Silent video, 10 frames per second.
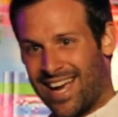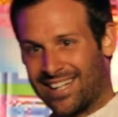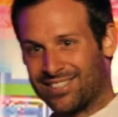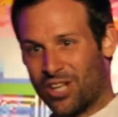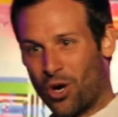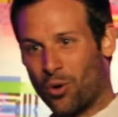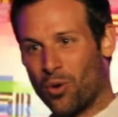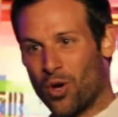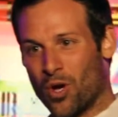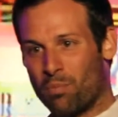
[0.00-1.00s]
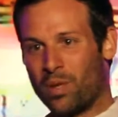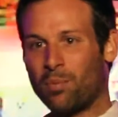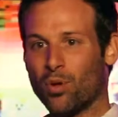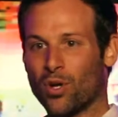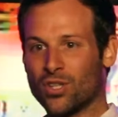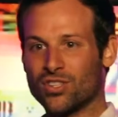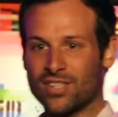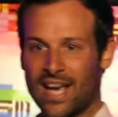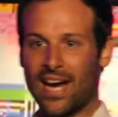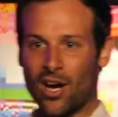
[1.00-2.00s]
And so people are
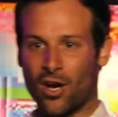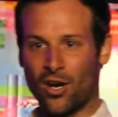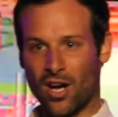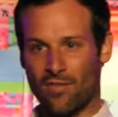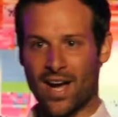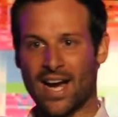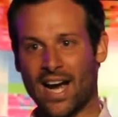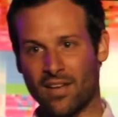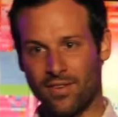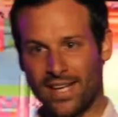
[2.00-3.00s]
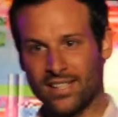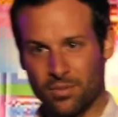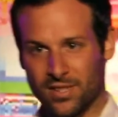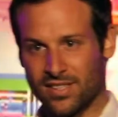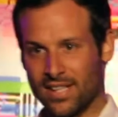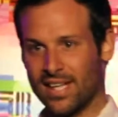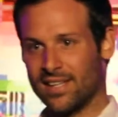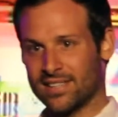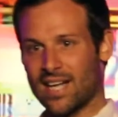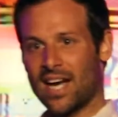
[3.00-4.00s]
scared of that kind of intimacy
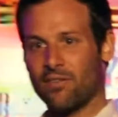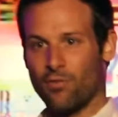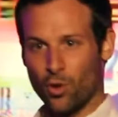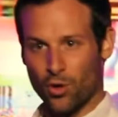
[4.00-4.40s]
and this kind of